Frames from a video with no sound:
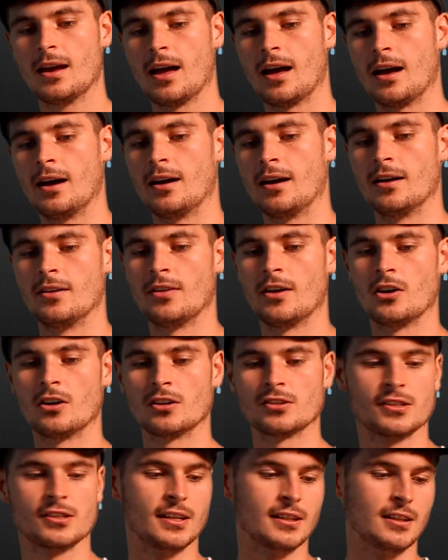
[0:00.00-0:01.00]
They are
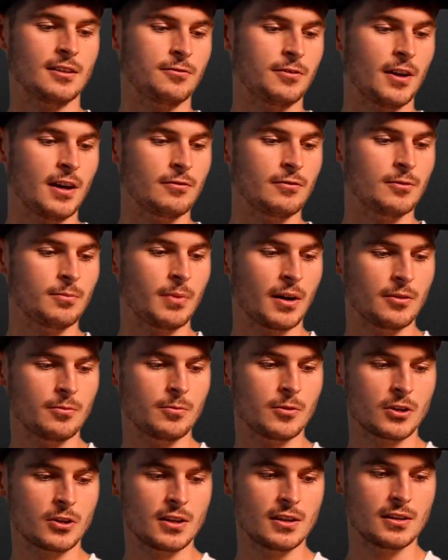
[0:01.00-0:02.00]
slightly favoured by the
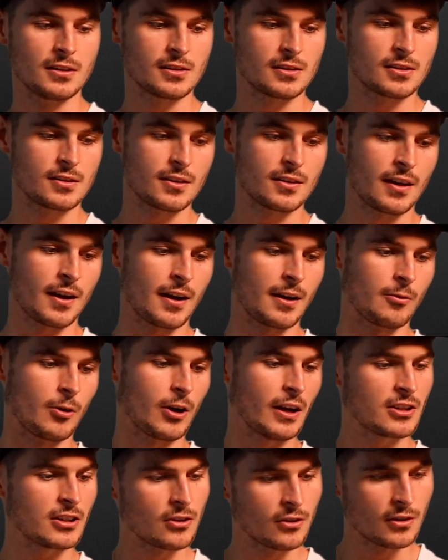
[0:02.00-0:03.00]
bookies. Well,
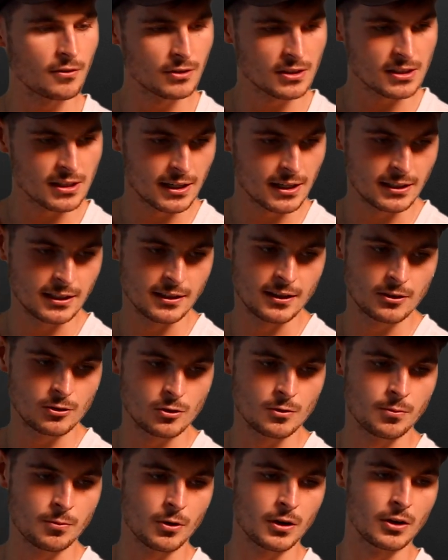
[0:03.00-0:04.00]
actually, not even slightly, they're
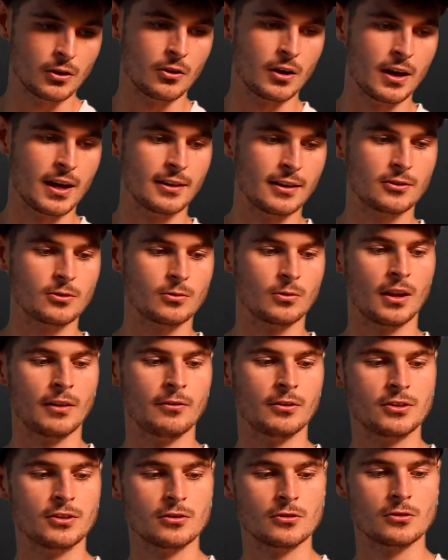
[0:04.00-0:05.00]
2.08, or
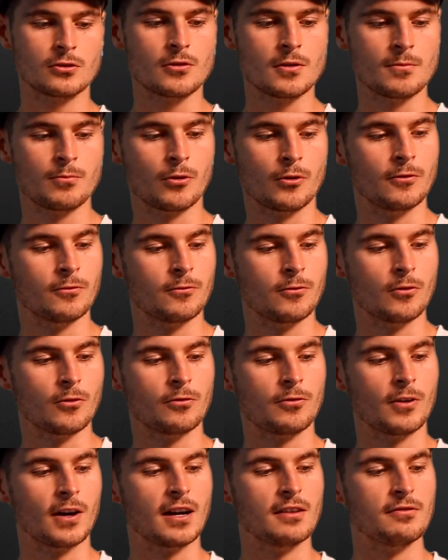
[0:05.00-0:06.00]
Everton's
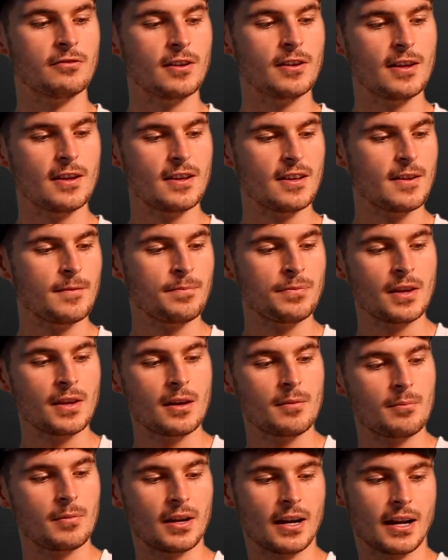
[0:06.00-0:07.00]
3.45.
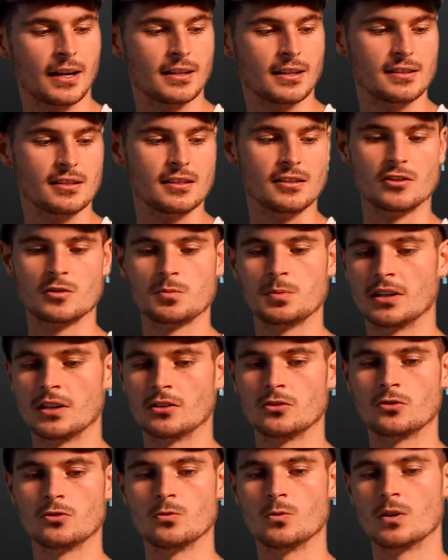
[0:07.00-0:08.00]
But I can see this being a
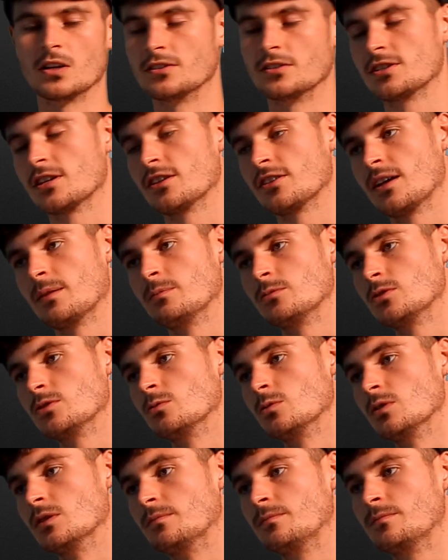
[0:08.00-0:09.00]
2-1 Southampton
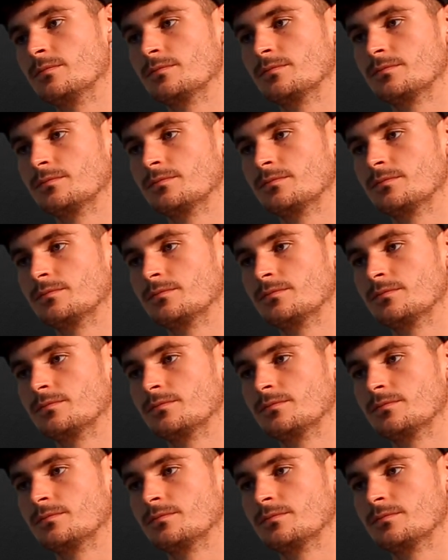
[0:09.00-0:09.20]
win.